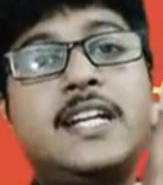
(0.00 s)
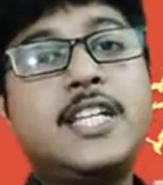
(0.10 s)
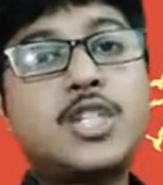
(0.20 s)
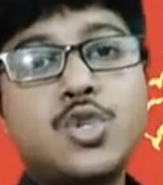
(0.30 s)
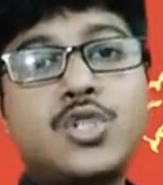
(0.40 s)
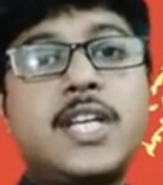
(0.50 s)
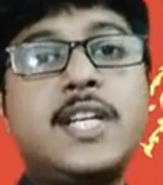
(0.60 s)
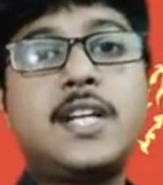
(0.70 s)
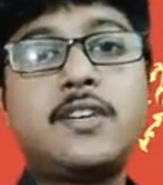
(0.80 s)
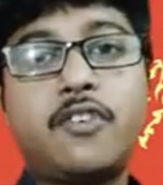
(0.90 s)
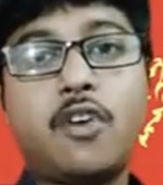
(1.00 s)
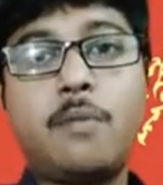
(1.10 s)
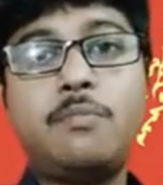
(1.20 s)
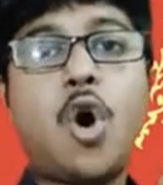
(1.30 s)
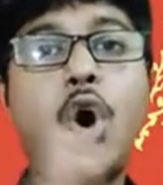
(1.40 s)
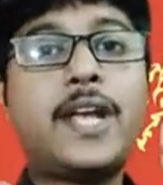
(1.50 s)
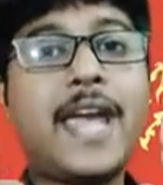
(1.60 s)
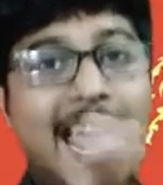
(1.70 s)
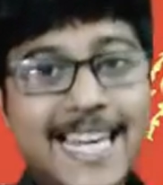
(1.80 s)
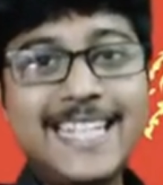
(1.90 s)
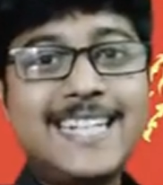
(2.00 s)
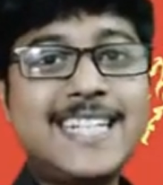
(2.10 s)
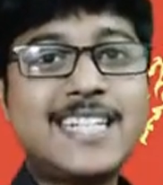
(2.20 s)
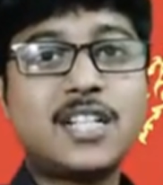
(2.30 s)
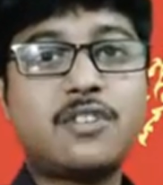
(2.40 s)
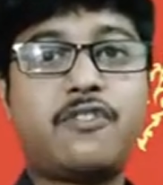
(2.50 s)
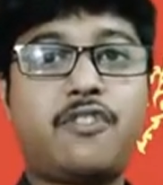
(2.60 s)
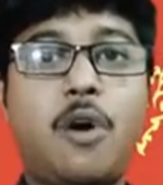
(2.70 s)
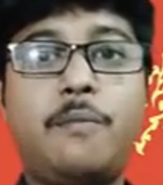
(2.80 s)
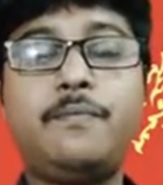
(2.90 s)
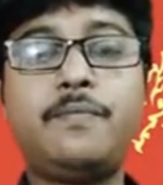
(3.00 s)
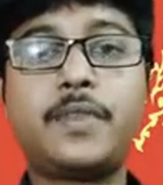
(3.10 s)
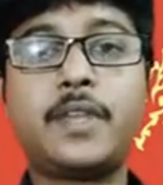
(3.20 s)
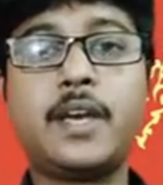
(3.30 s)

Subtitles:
dissociated from or alienated from